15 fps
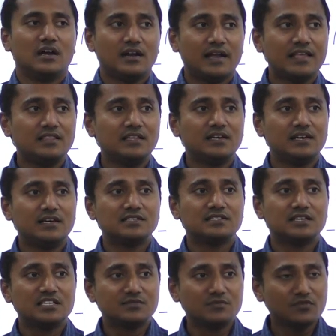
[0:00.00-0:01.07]
Like that,
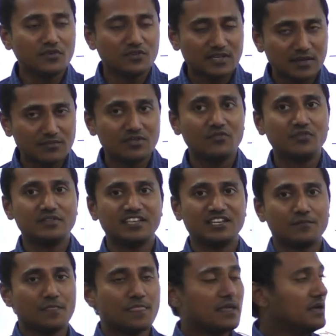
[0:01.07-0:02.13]
seismic waves helps
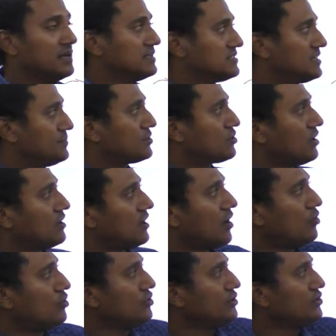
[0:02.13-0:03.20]
everything. See, because
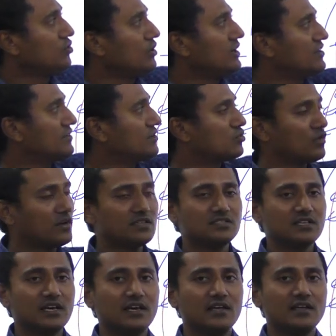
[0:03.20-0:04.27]
how do you know liquid core is
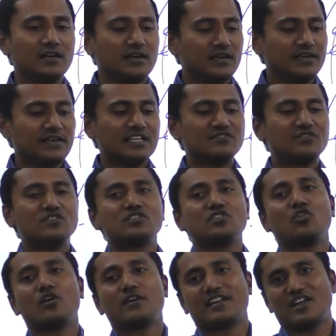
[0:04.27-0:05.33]
there? S waves are
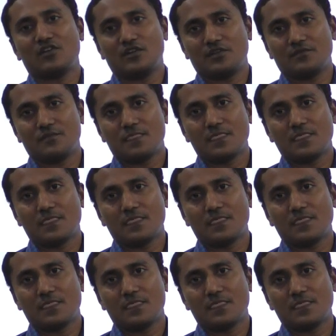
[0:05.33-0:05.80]
not traveling.